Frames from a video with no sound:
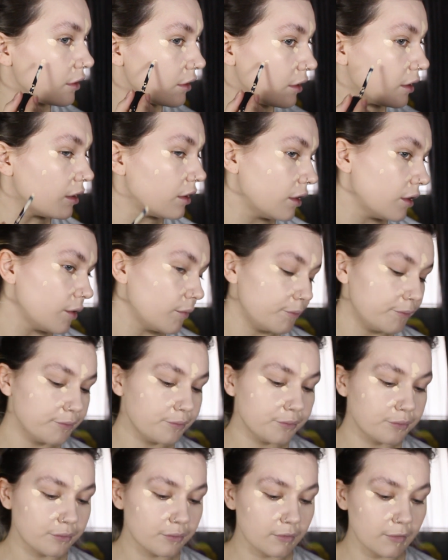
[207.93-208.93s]
I
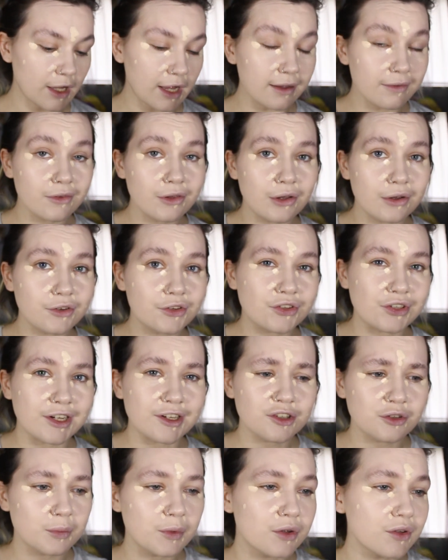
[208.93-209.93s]
have a lot of
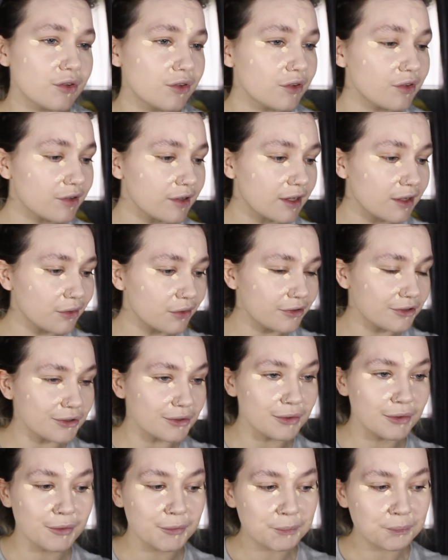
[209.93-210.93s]
stress spots just now,
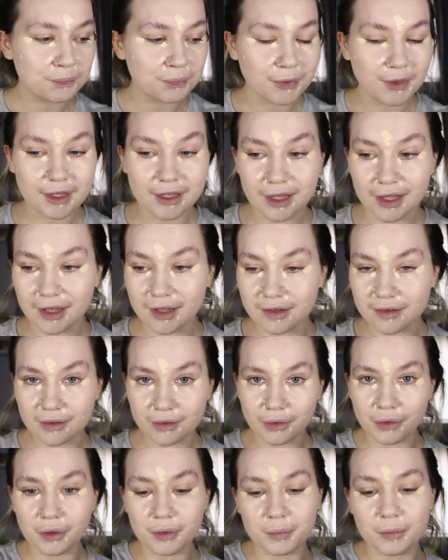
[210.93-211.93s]
so it is a
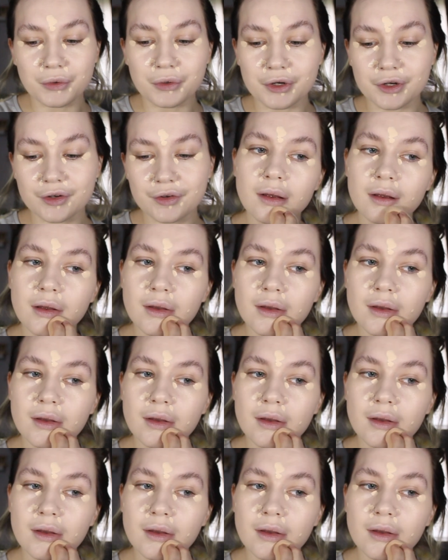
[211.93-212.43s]
lot more.